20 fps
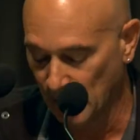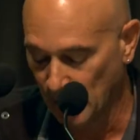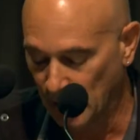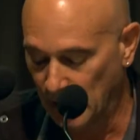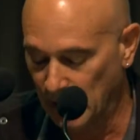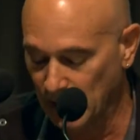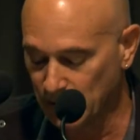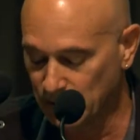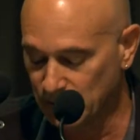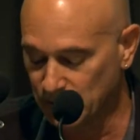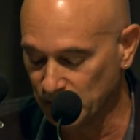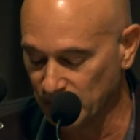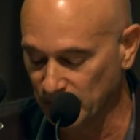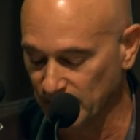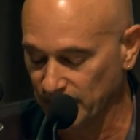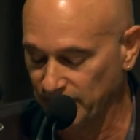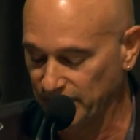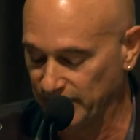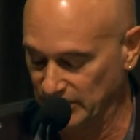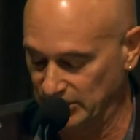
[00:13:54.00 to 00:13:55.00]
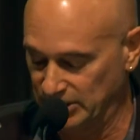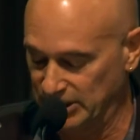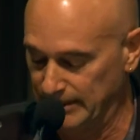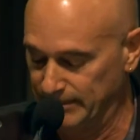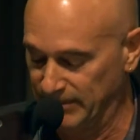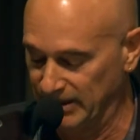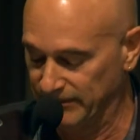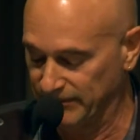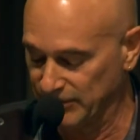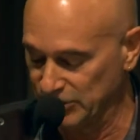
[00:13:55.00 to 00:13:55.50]
I, in turn, feel
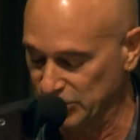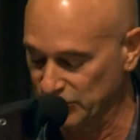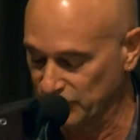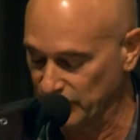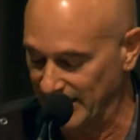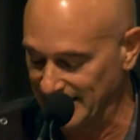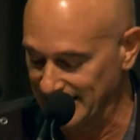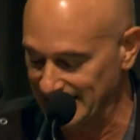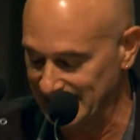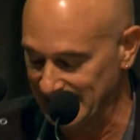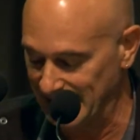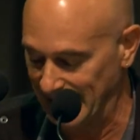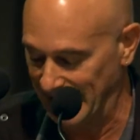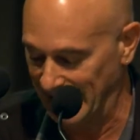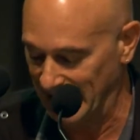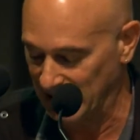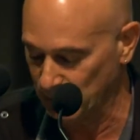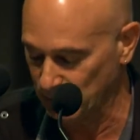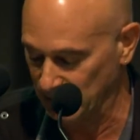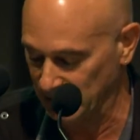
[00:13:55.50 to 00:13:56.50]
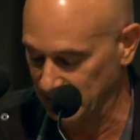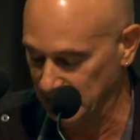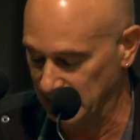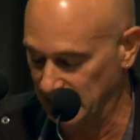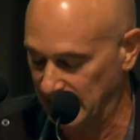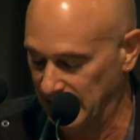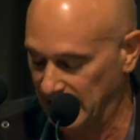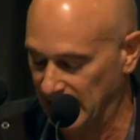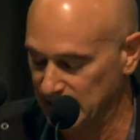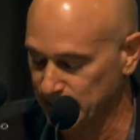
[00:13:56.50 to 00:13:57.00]
deeply frustrated and angry
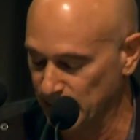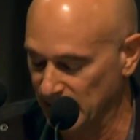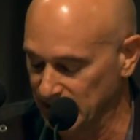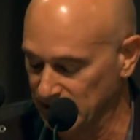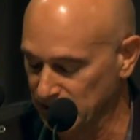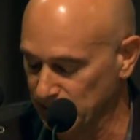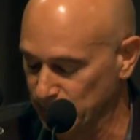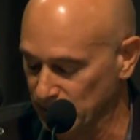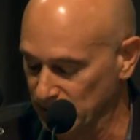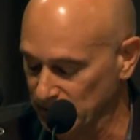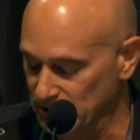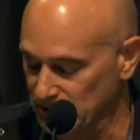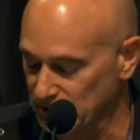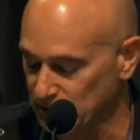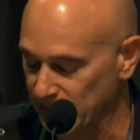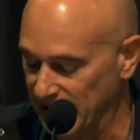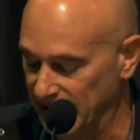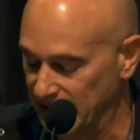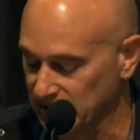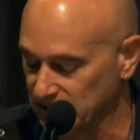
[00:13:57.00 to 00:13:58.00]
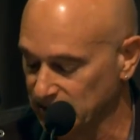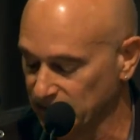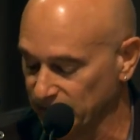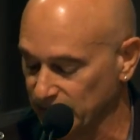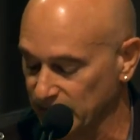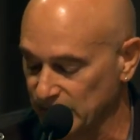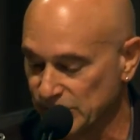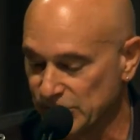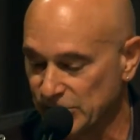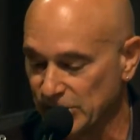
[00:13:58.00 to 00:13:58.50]
at my inability to make a
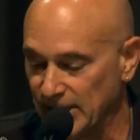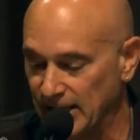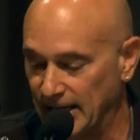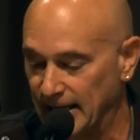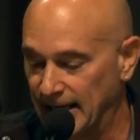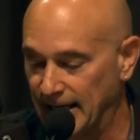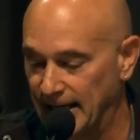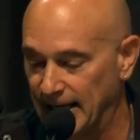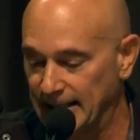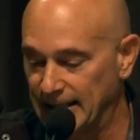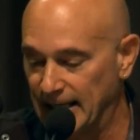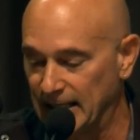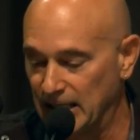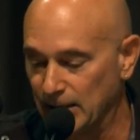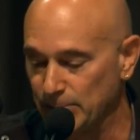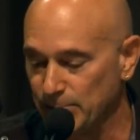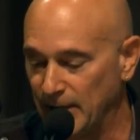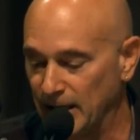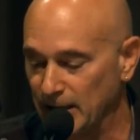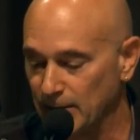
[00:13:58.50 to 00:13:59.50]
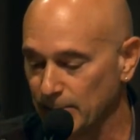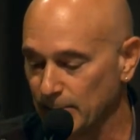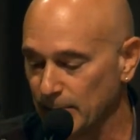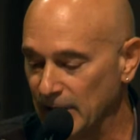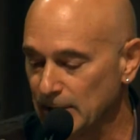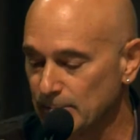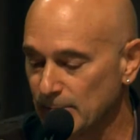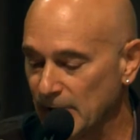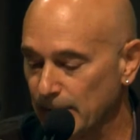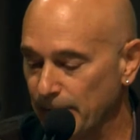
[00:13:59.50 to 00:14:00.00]
difference, and I
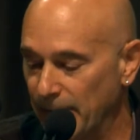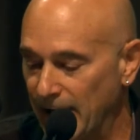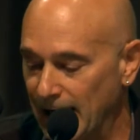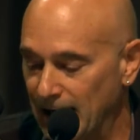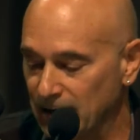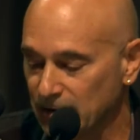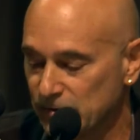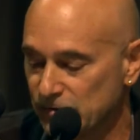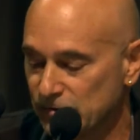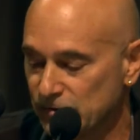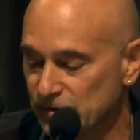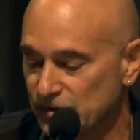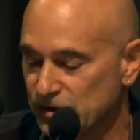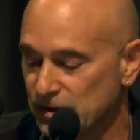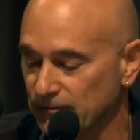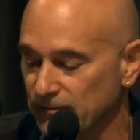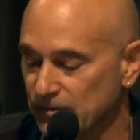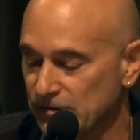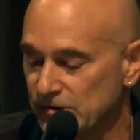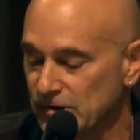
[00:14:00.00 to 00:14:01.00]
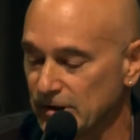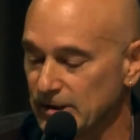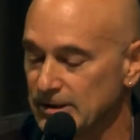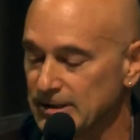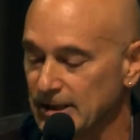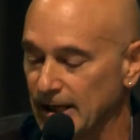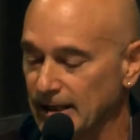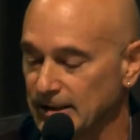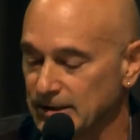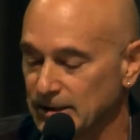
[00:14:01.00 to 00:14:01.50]
lament my powerlessness to
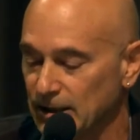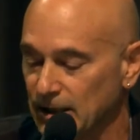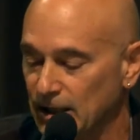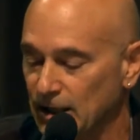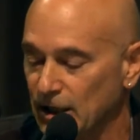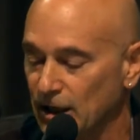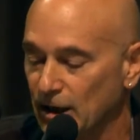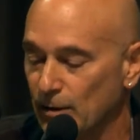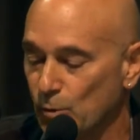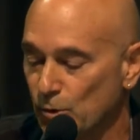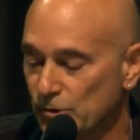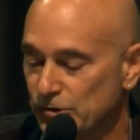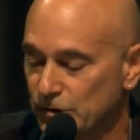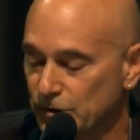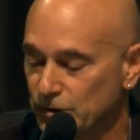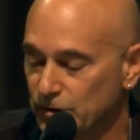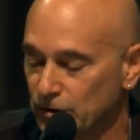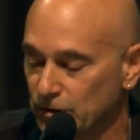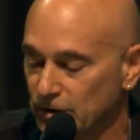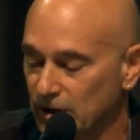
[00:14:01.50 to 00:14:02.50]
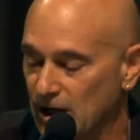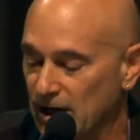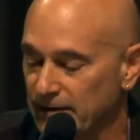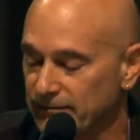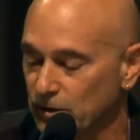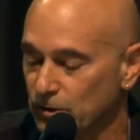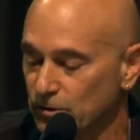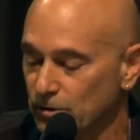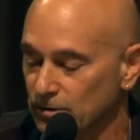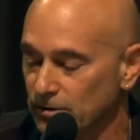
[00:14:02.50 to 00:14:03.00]
facilitate a more secure
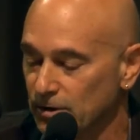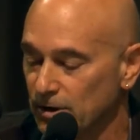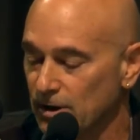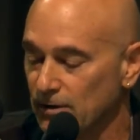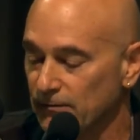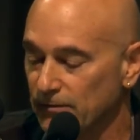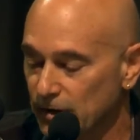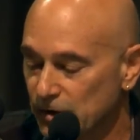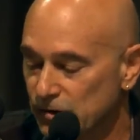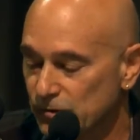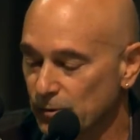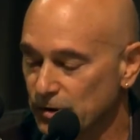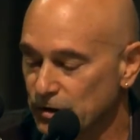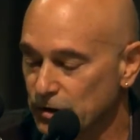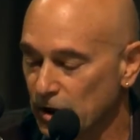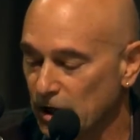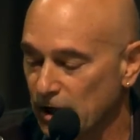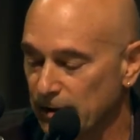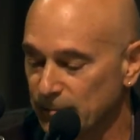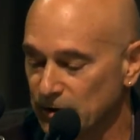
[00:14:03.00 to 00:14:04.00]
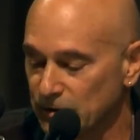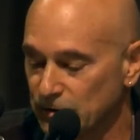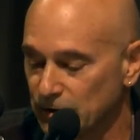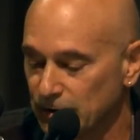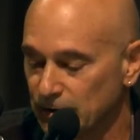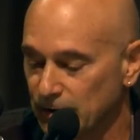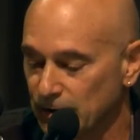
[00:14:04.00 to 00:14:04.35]
livelihood for his retirement.